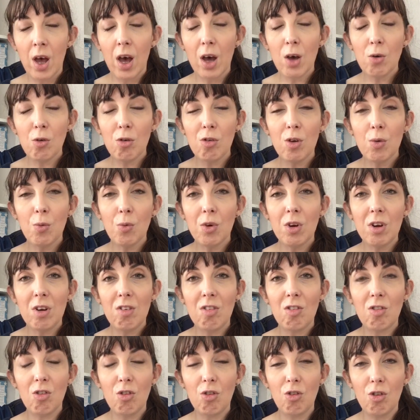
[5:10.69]
I also
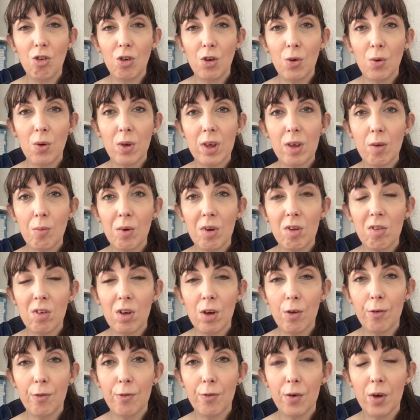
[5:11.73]
wanted to give
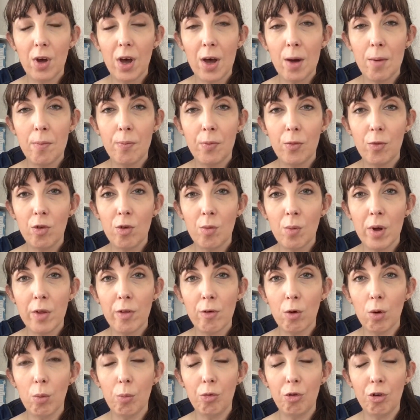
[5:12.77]
myself some
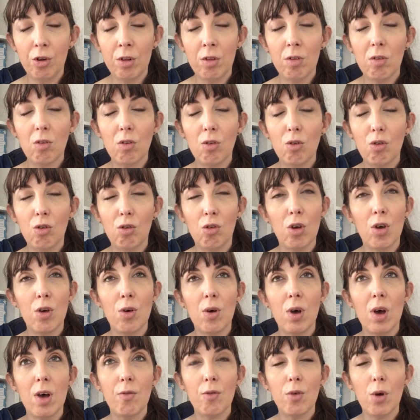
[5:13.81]
other options,
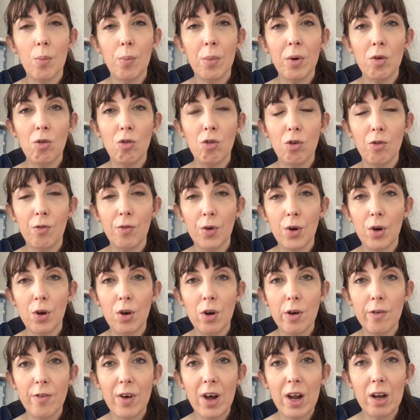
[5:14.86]
so I've got a bunch of
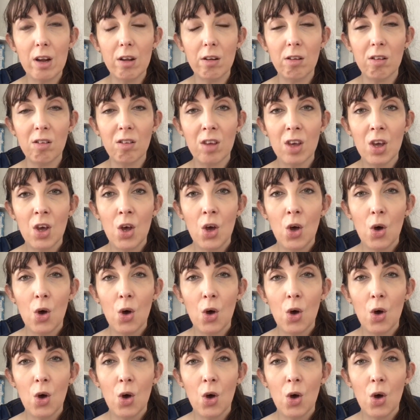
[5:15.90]
novellas